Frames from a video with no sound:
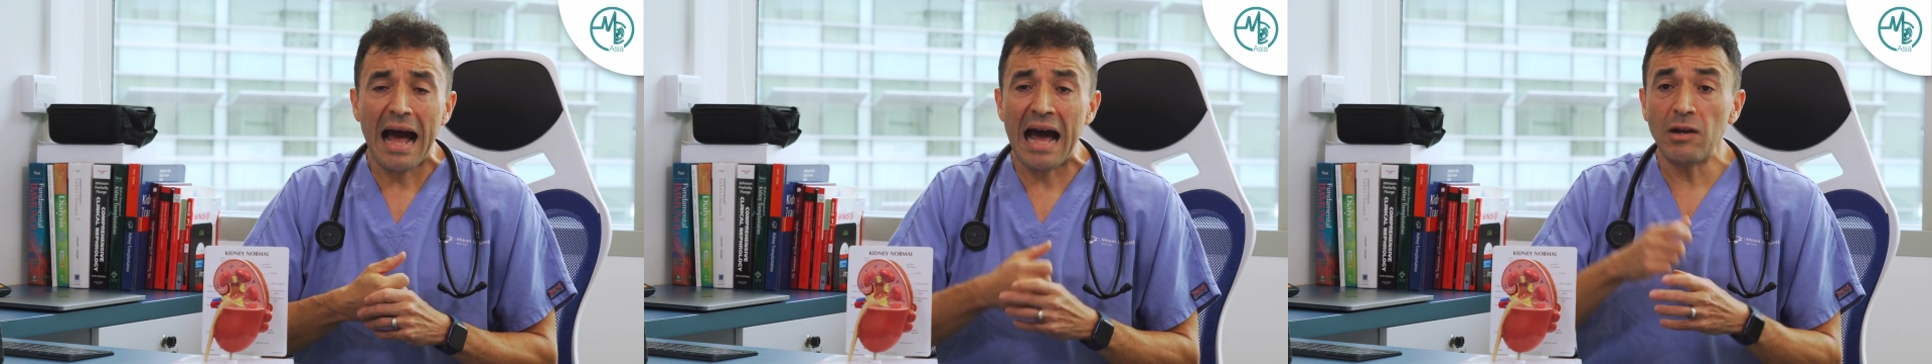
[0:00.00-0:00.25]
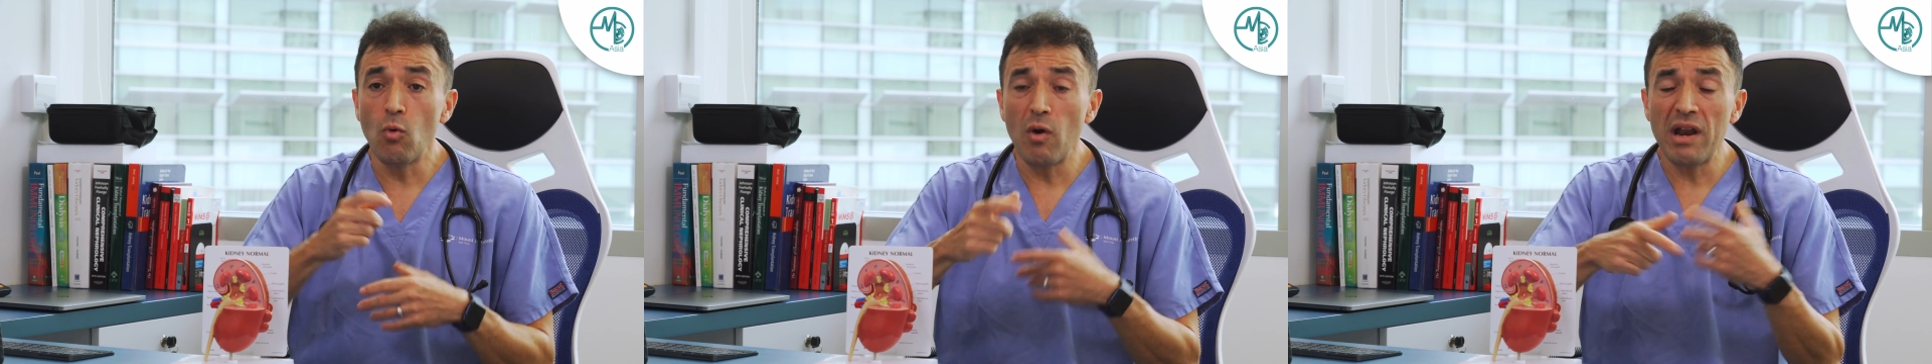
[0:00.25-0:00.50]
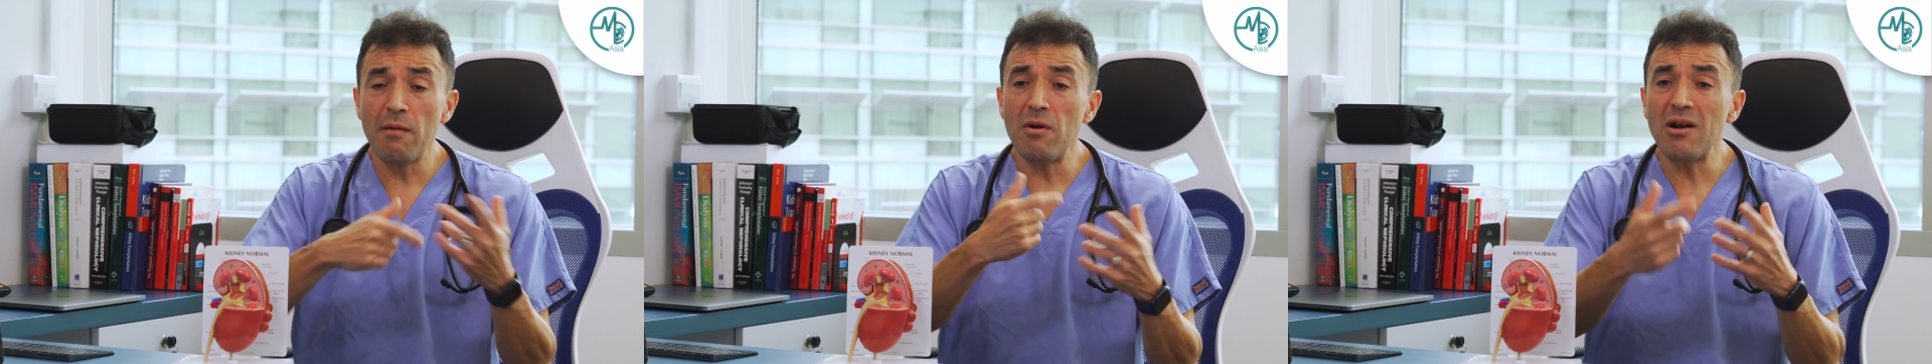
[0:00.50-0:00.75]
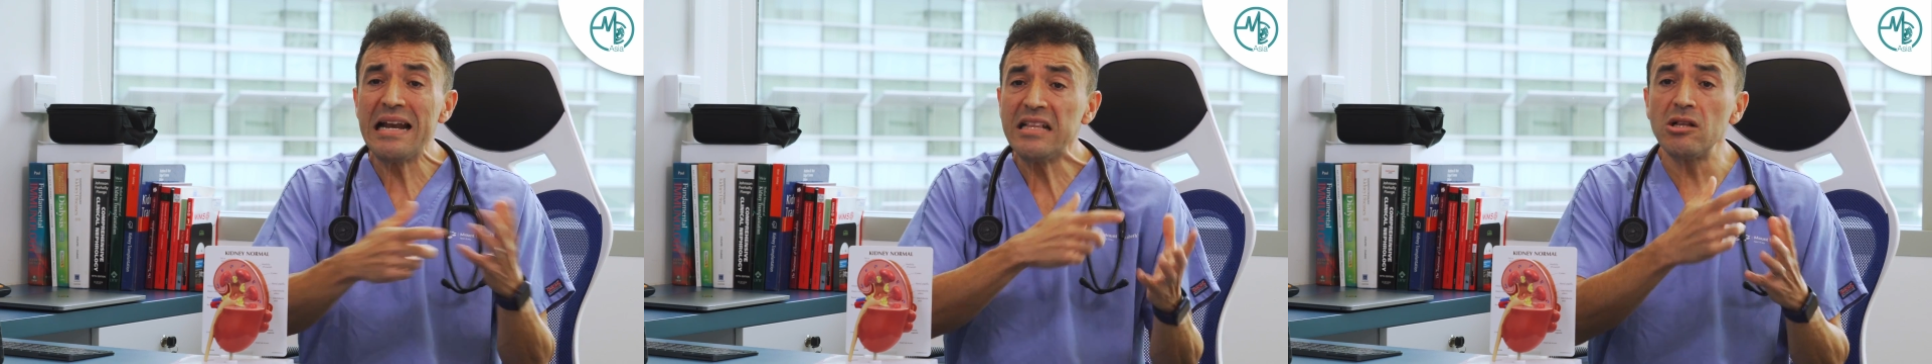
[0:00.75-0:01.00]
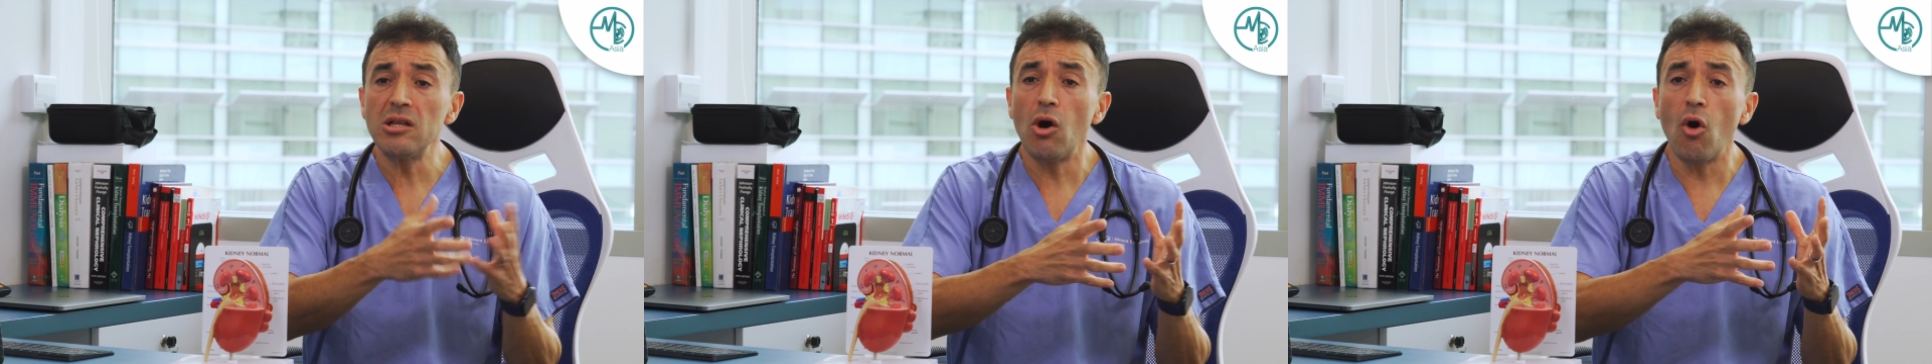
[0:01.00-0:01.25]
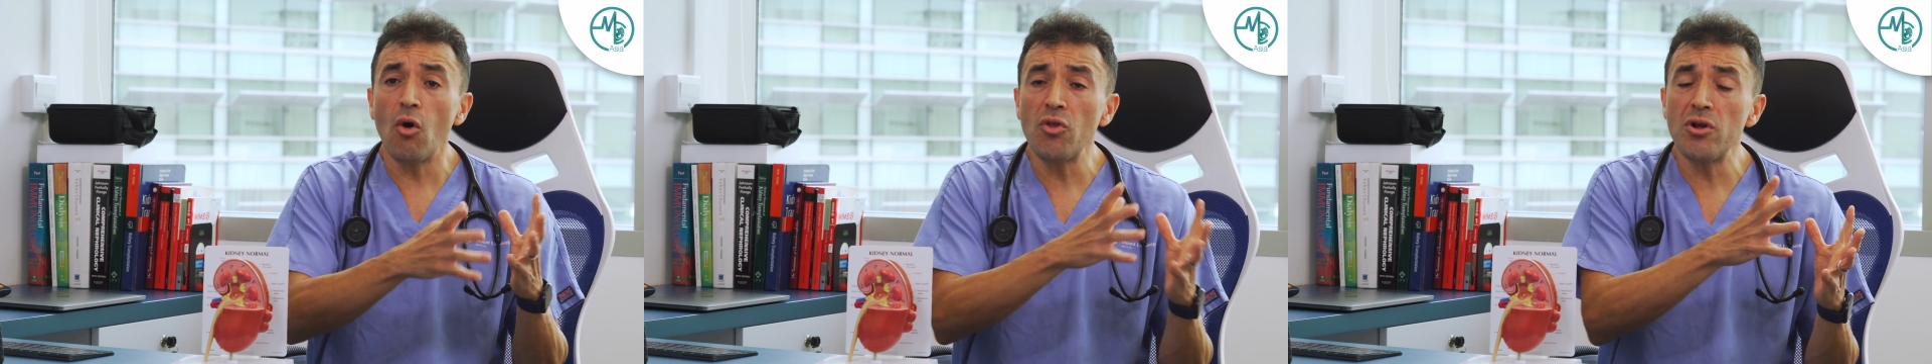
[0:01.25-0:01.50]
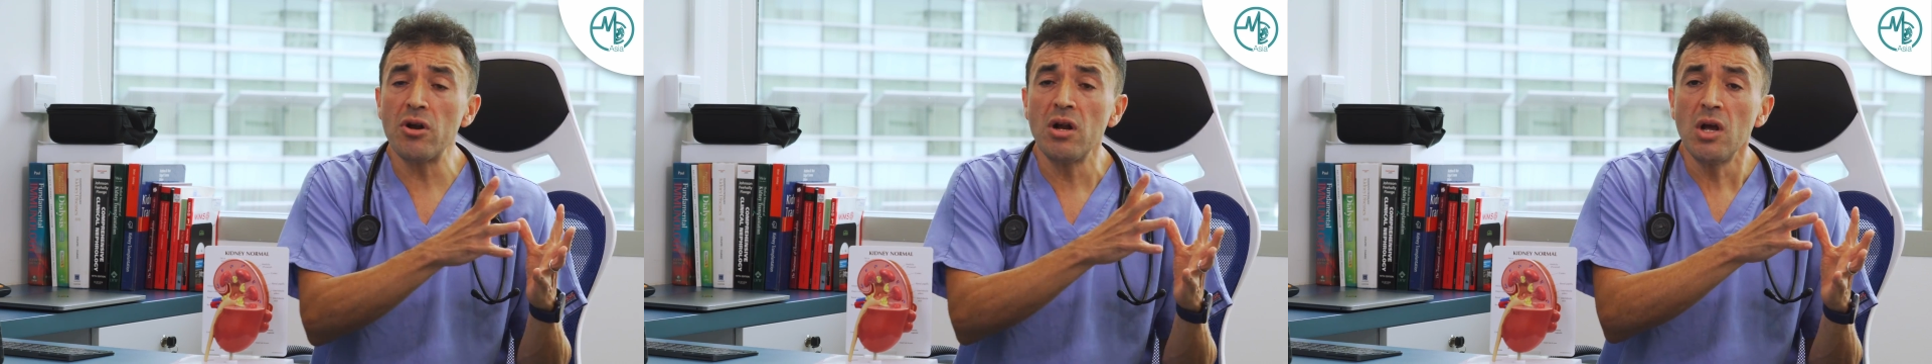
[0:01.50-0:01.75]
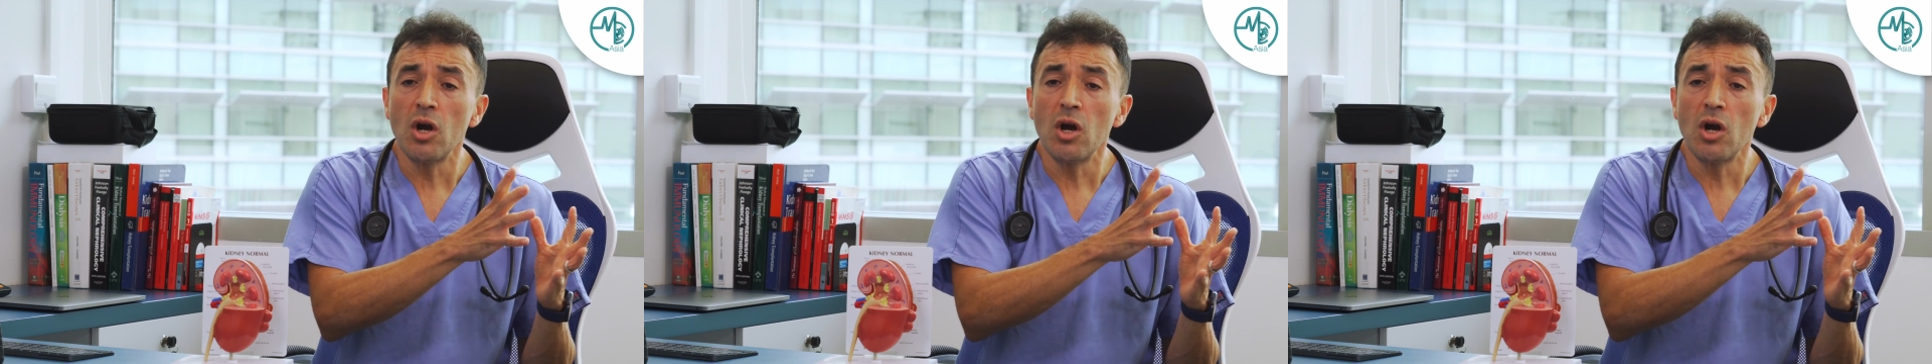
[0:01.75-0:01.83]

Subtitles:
and whatever little other